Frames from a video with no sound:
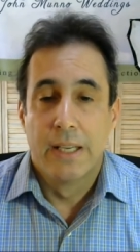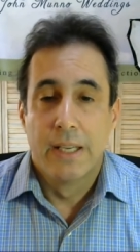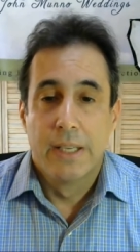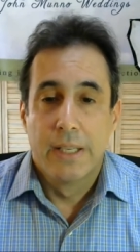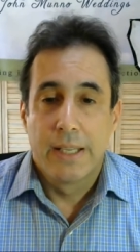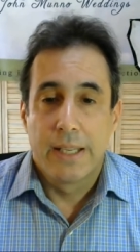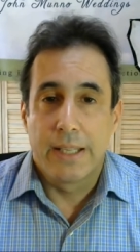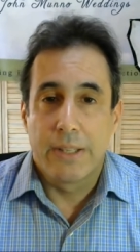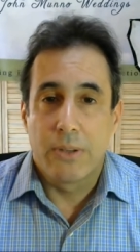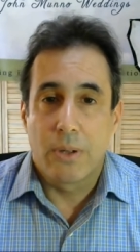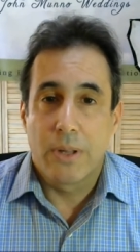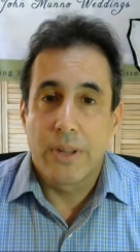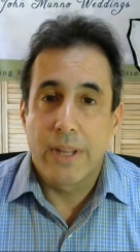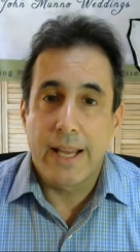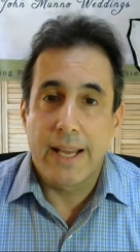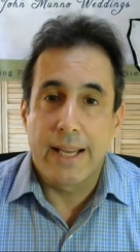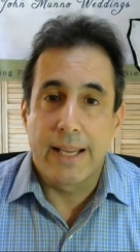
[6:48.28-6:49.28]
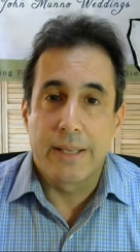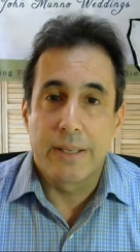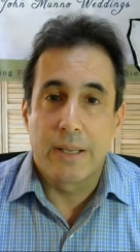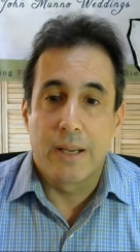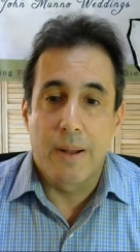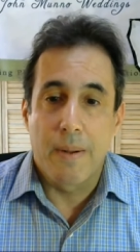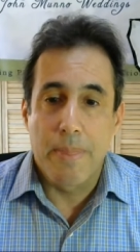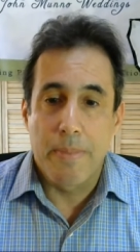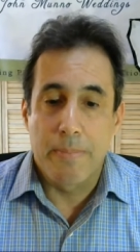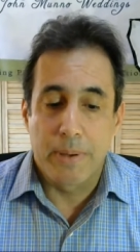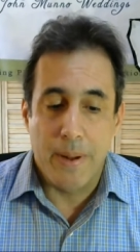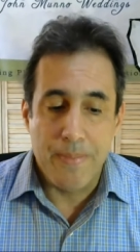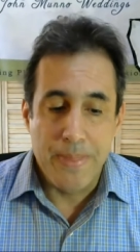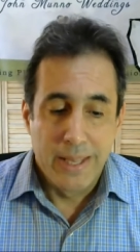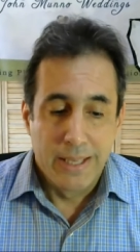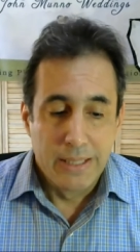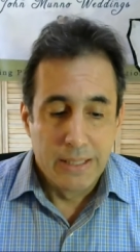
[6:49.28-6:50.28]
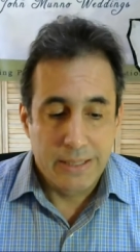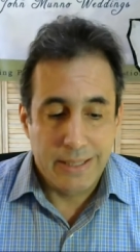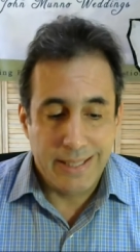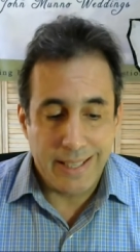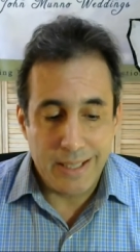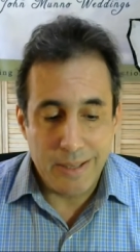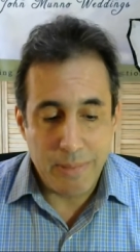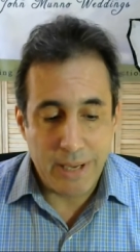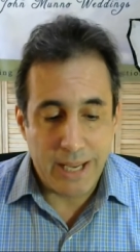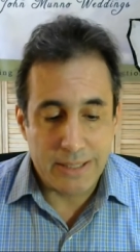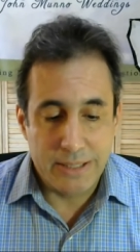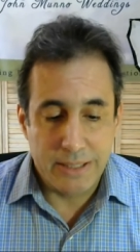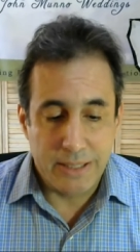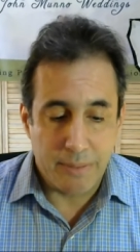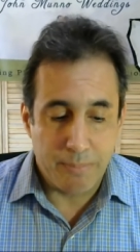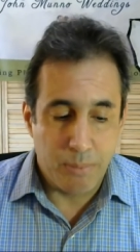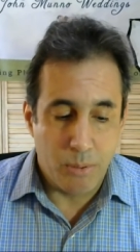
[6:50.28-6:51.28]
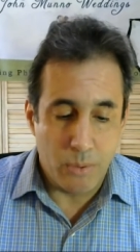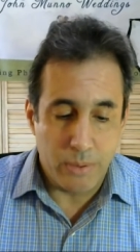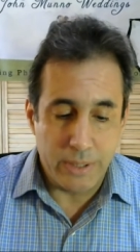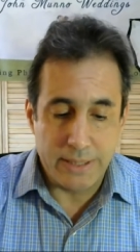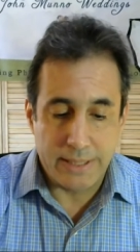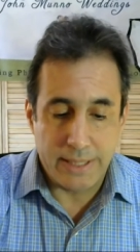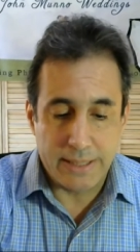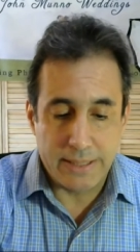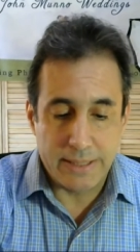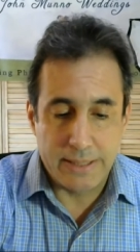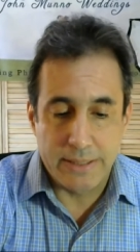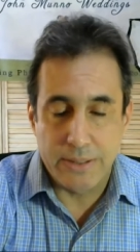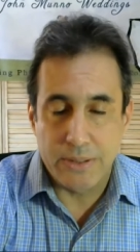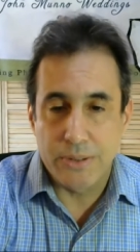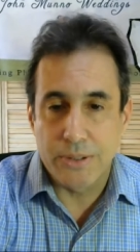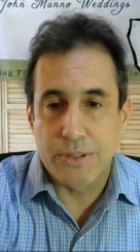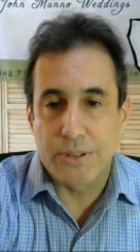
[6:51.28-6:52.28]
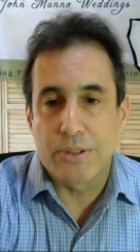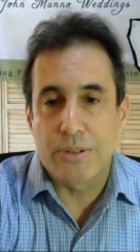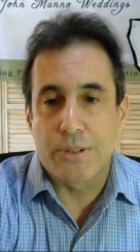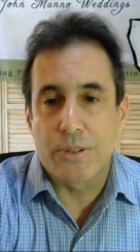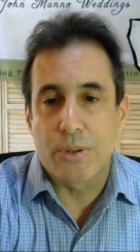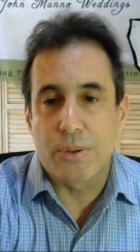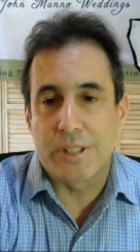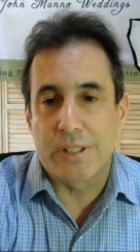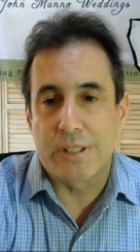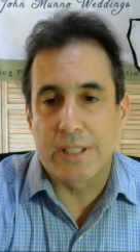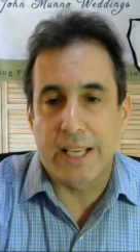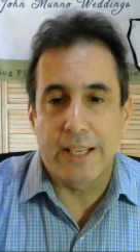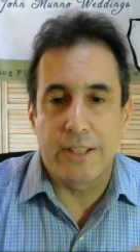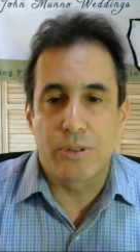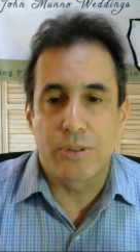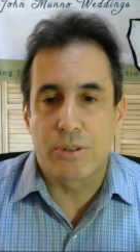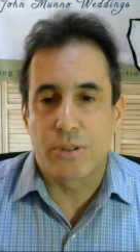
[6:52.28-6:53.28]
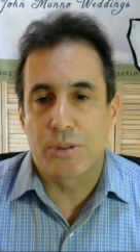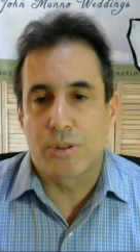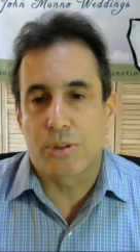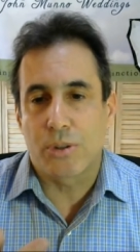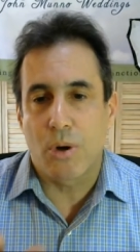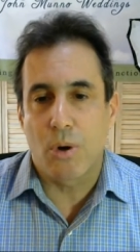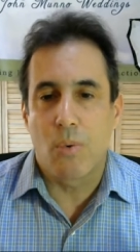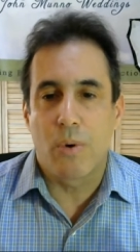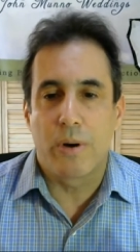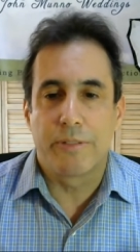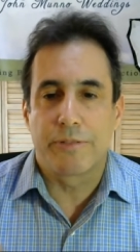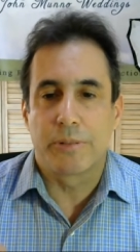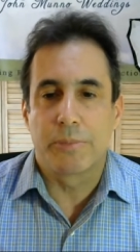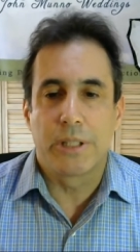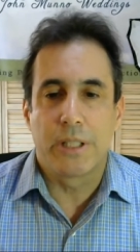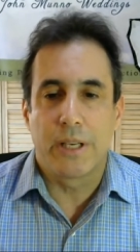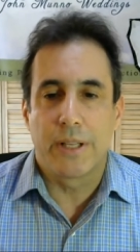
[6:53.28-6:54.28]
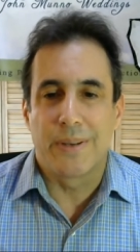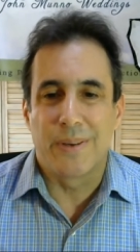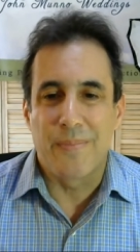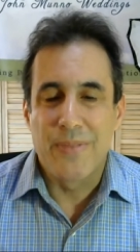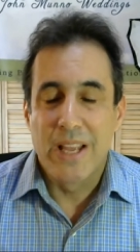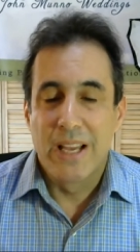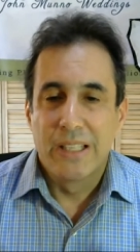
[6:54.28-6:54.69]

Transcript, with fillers: and all that. Um, but getting back to that point that there's, there's no standards to show one from another.